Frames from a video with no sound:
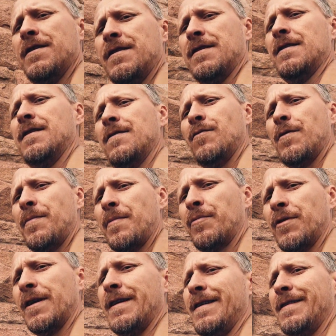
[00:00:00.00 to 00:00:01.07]
It would be
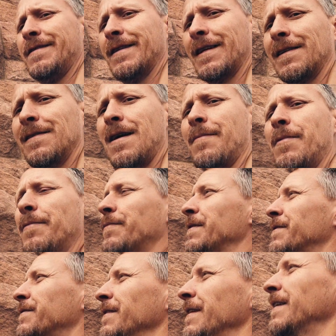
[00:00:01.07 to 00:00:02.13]
pretty easy to climb up
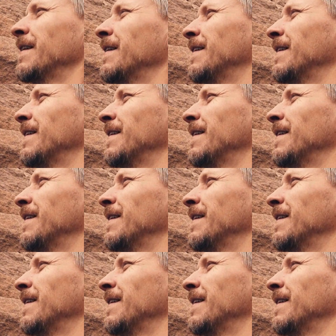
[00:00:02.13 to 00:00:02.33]
this thing.